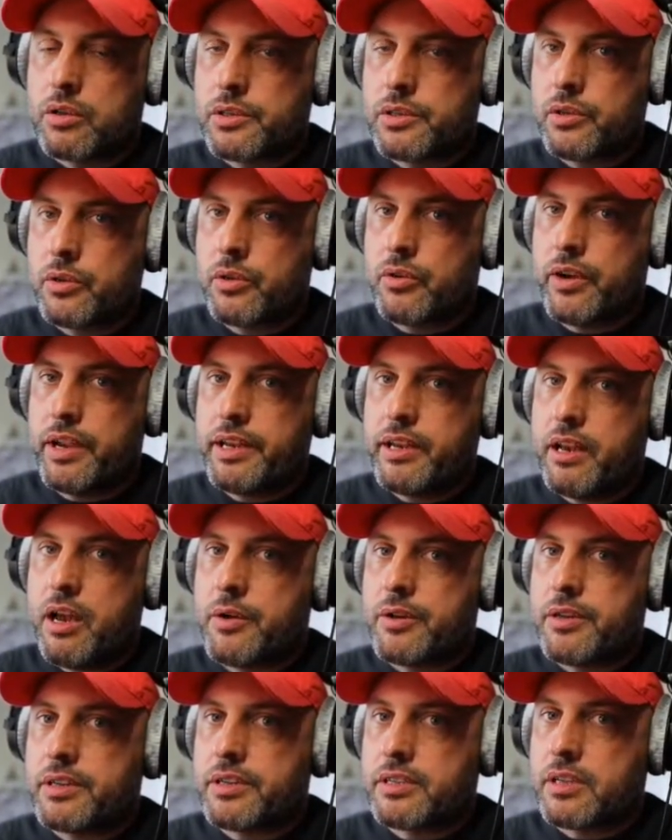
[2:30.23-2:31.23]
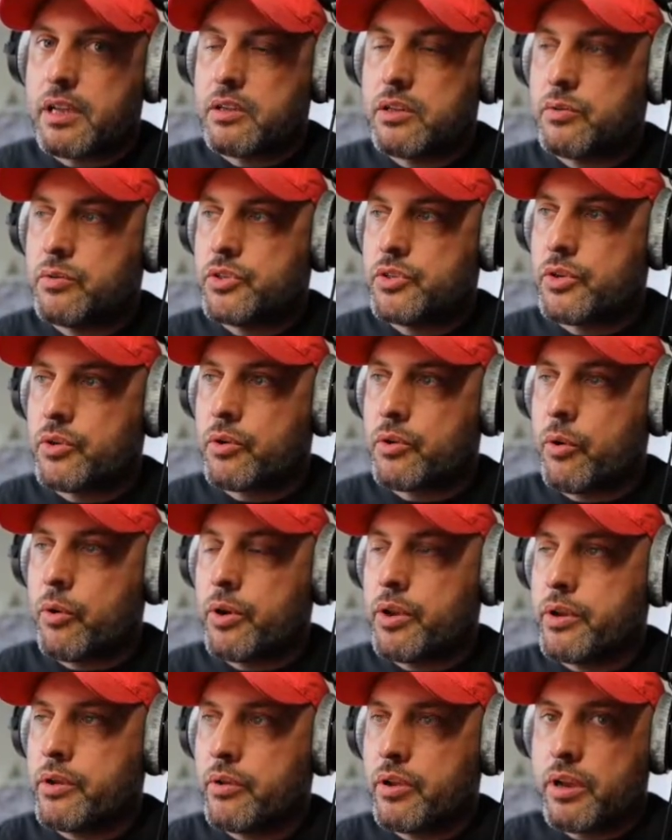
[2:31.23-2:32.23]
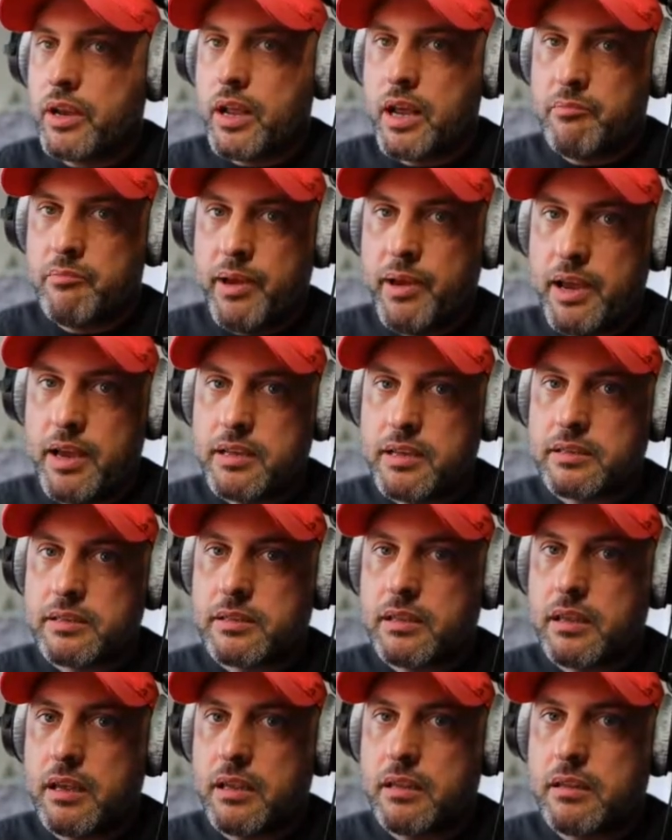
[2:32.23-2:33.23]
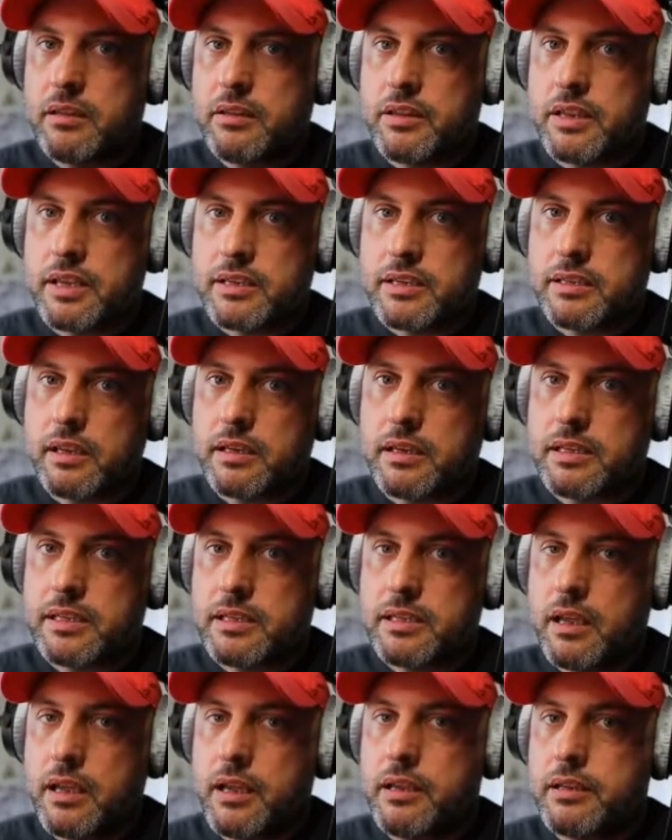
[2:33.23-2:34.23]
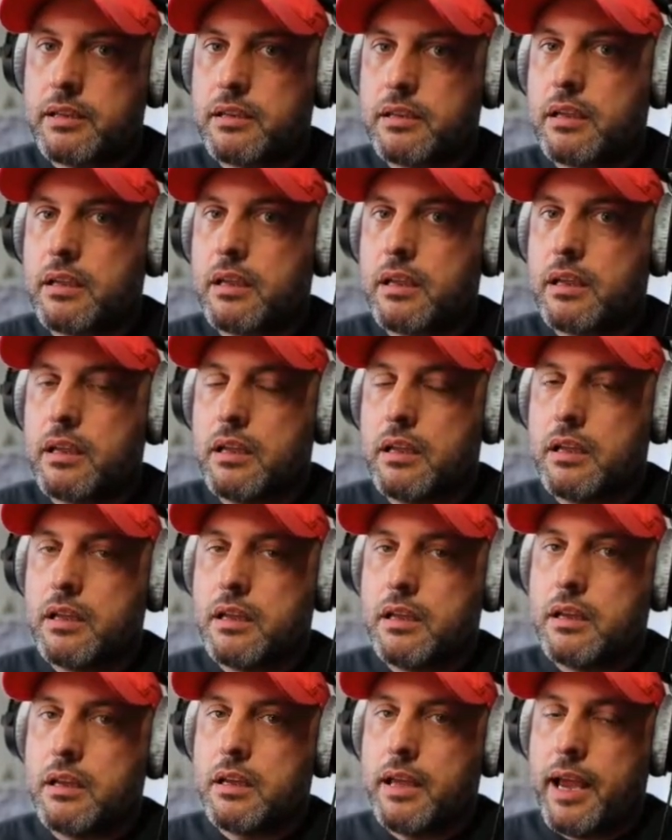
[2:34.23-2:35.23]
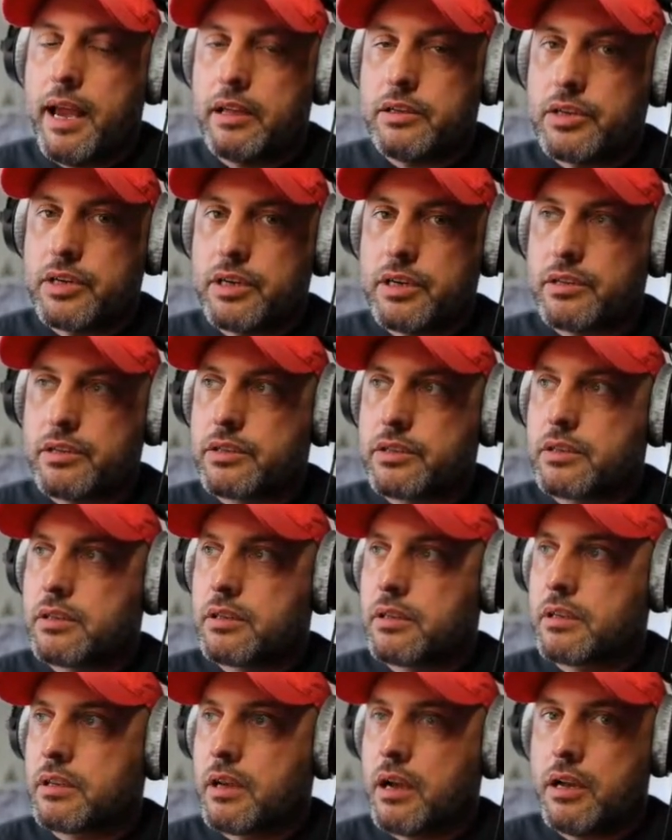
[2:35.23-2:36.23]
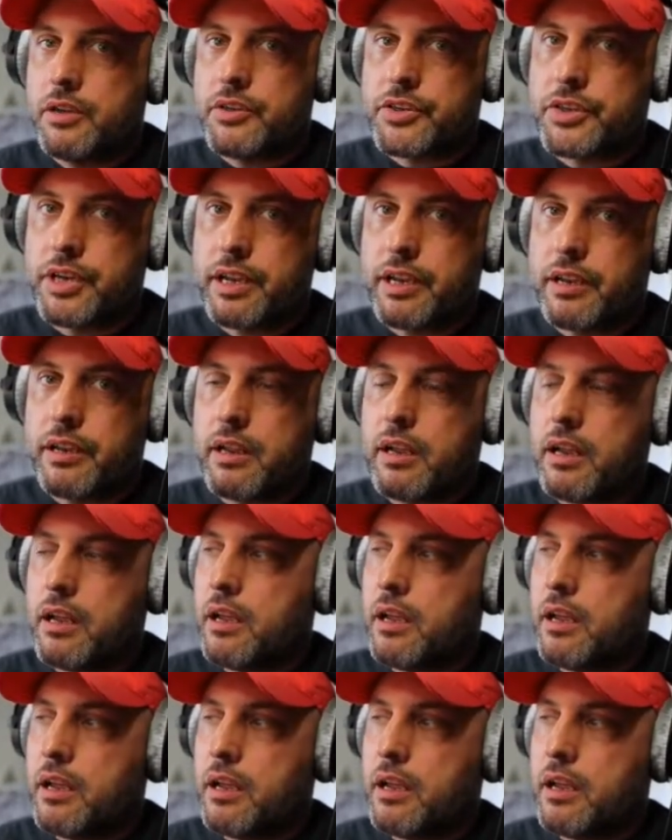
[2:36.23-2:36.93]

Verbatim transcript: So right now it does not do geocoding. You cannot pass things like state, address, country.